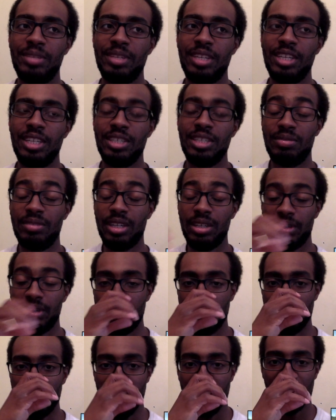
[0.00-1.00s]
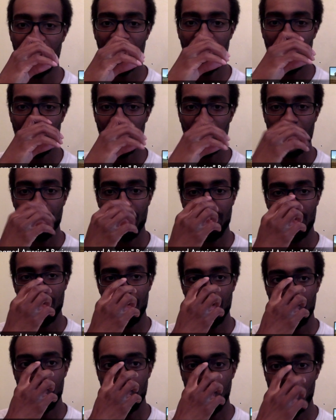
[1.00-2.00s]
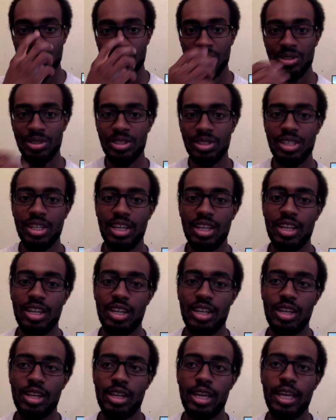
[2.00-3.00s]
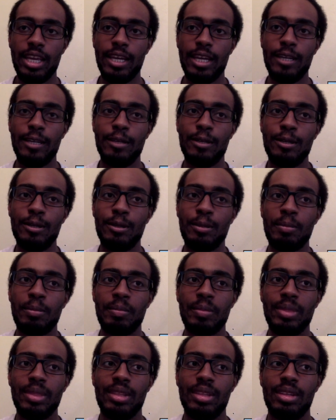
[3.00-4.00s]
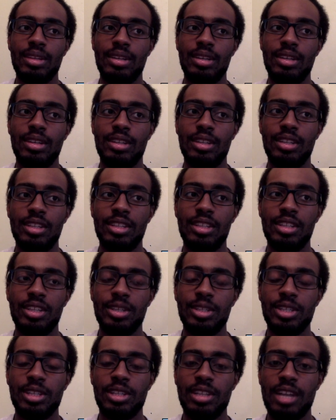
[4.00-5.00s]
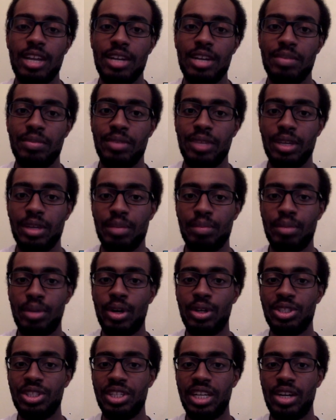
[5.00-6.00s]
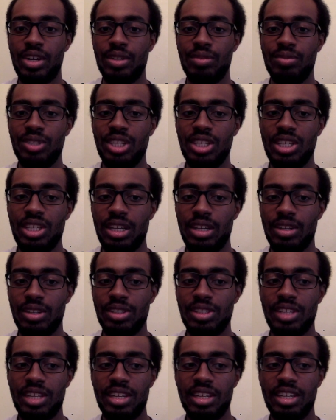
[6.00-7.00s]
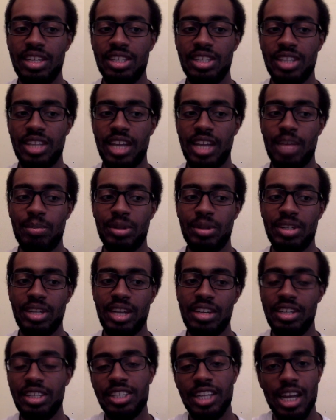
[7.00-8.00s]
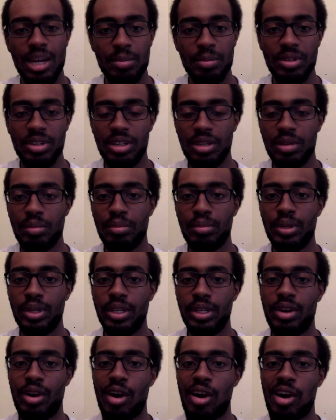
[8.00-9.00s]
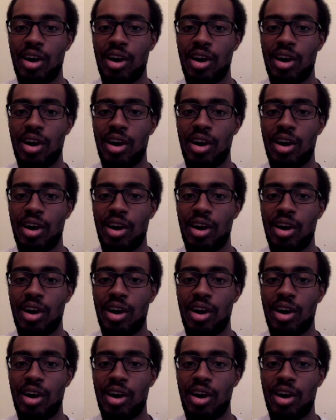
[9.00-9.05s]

is very dense with fossils, and there's a lot of parsing out of details that needs to happen and is happening, but